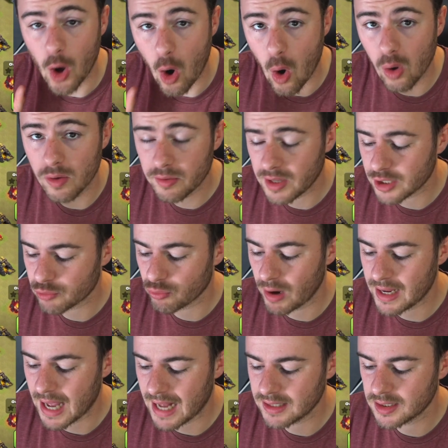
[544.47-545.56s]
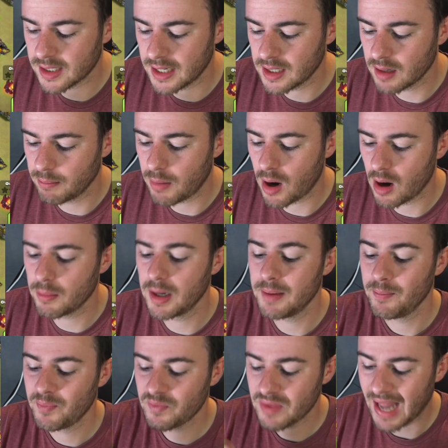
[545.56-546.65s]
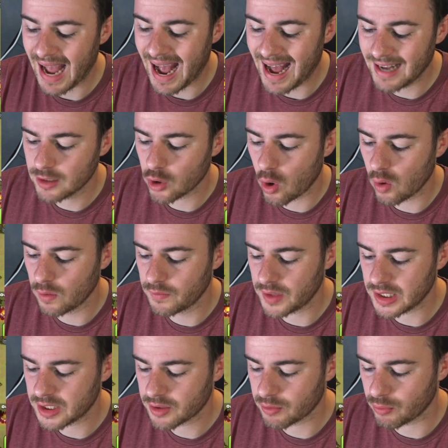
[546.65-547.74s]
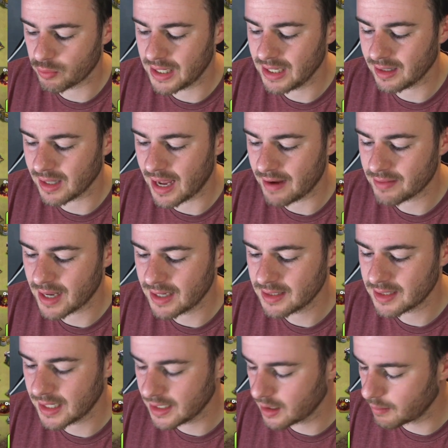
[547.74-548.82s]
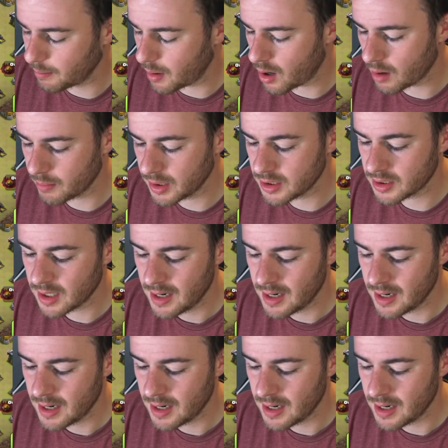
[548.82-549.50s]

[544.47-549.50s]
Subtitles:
all of this right hand side compartment and all of these 3 left hand side compartments.